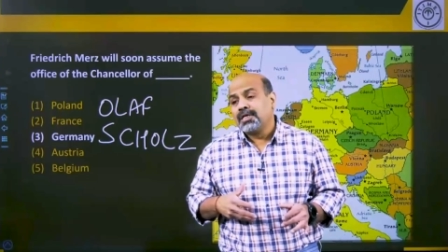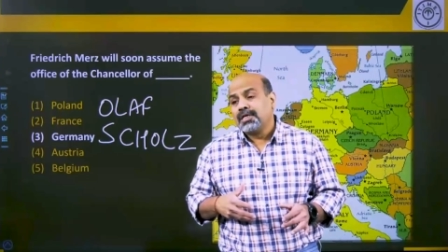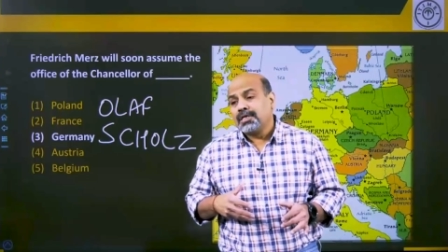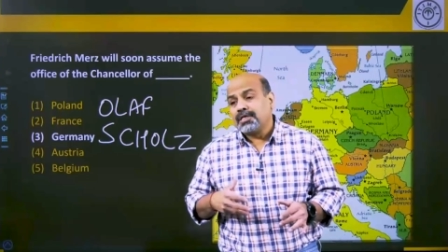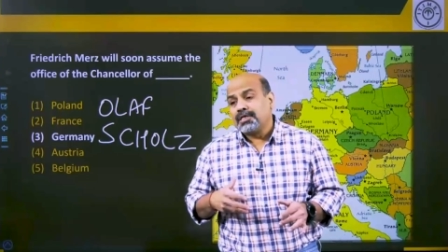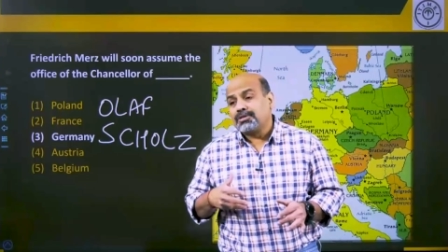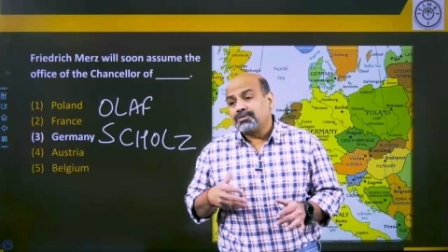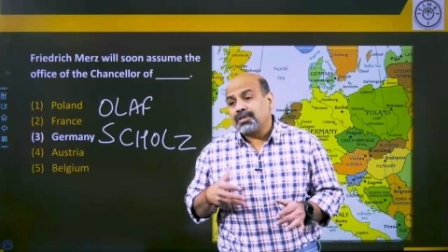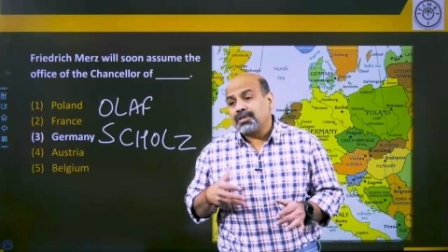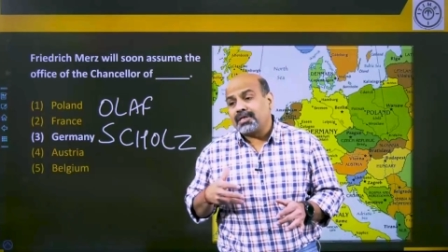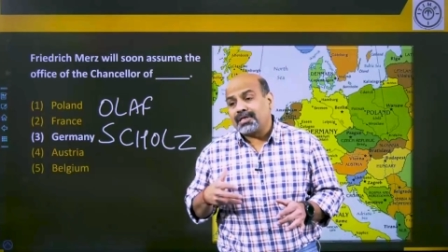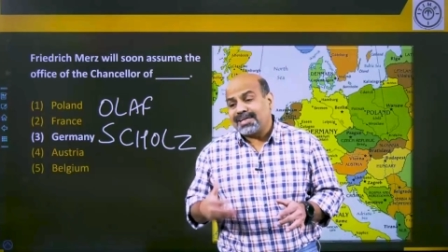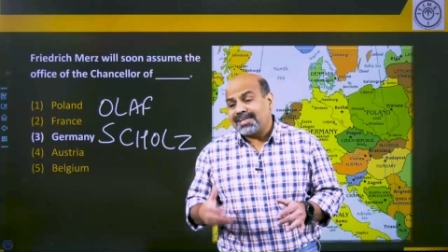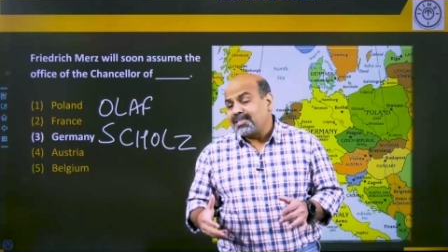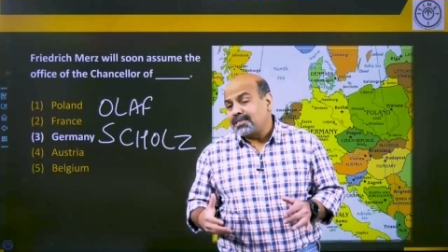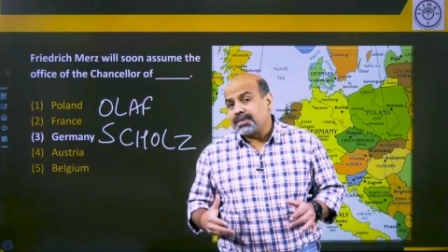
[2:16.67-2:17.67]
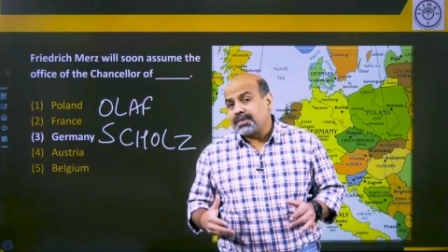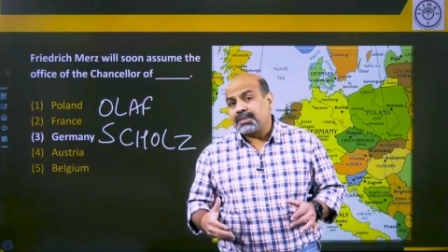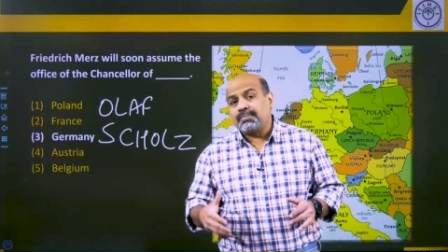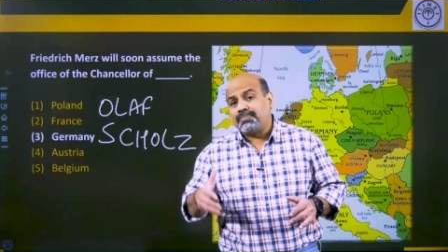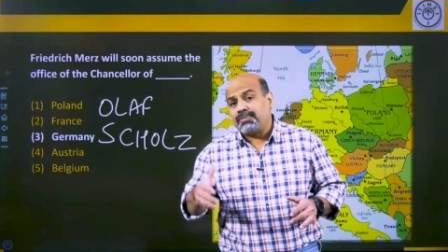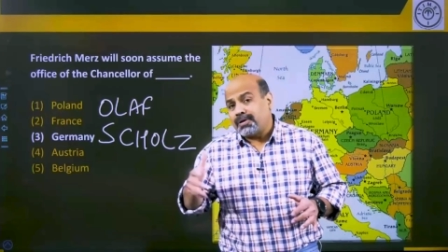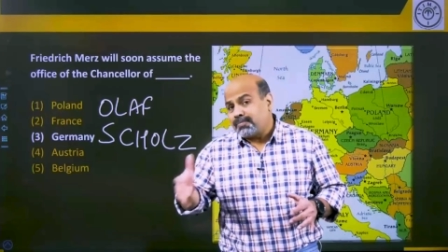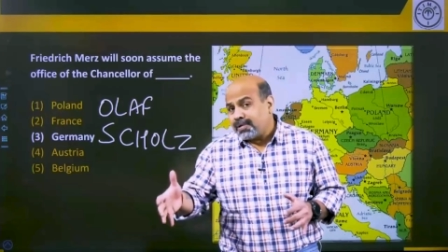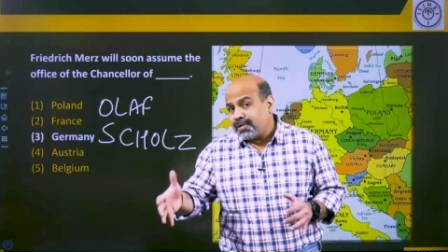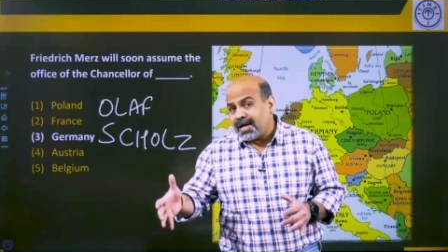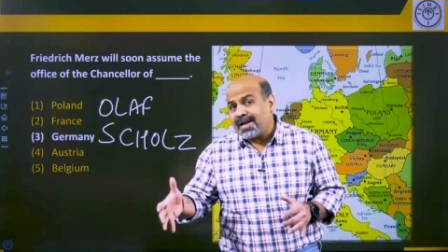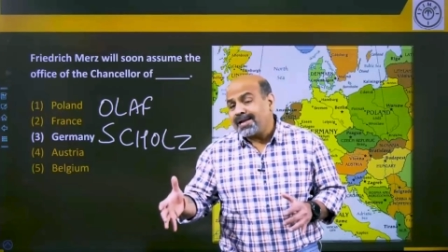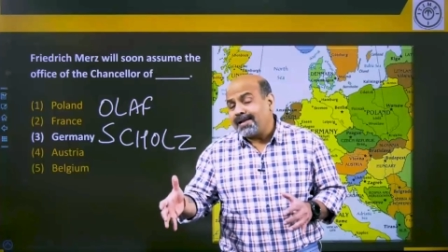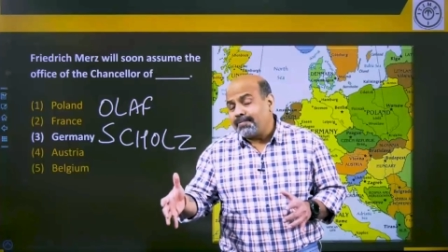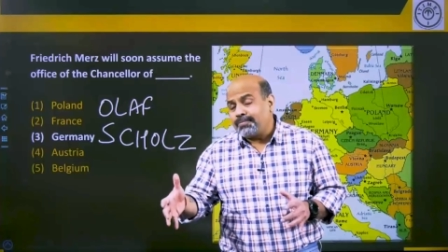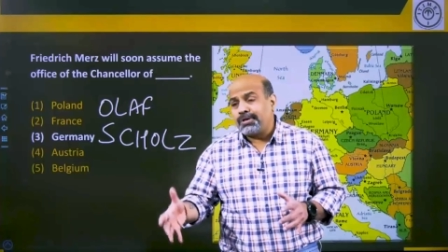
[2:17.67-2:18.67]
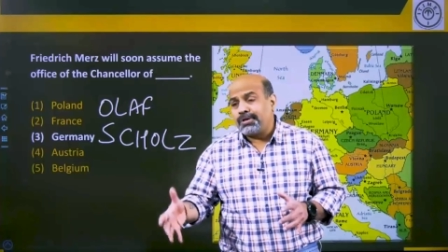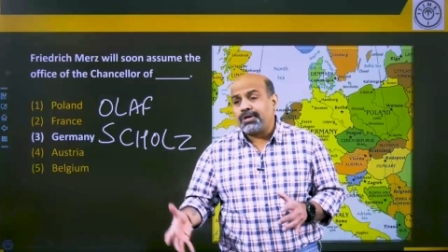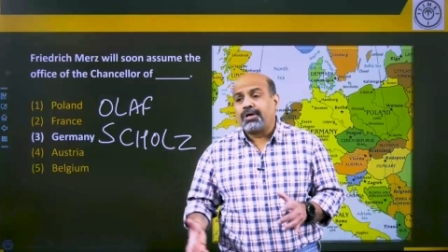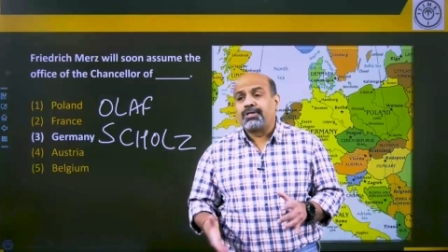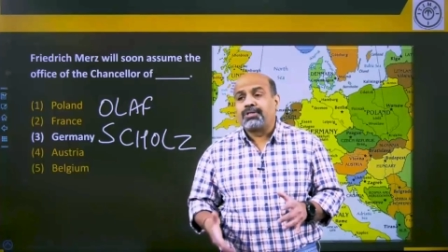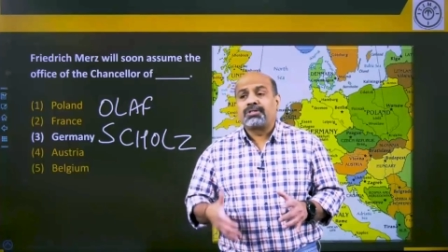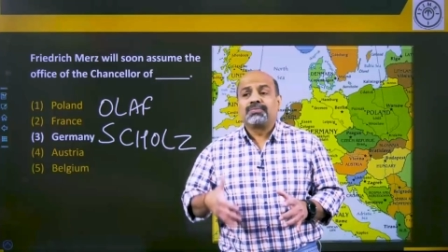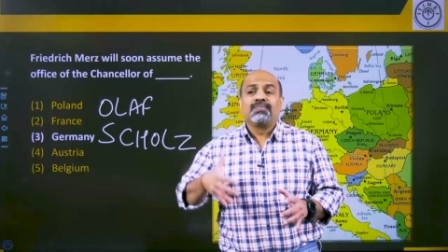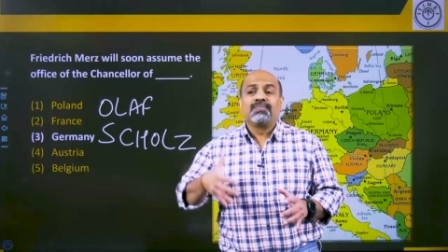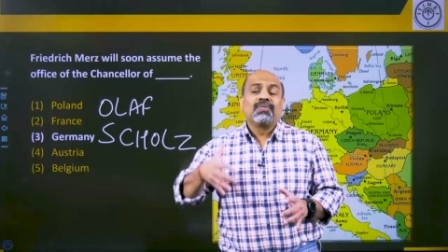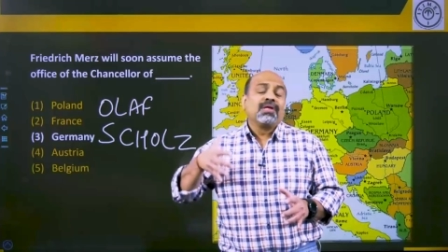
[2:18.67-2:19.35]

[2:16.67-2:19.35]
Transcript: into their country, primarily because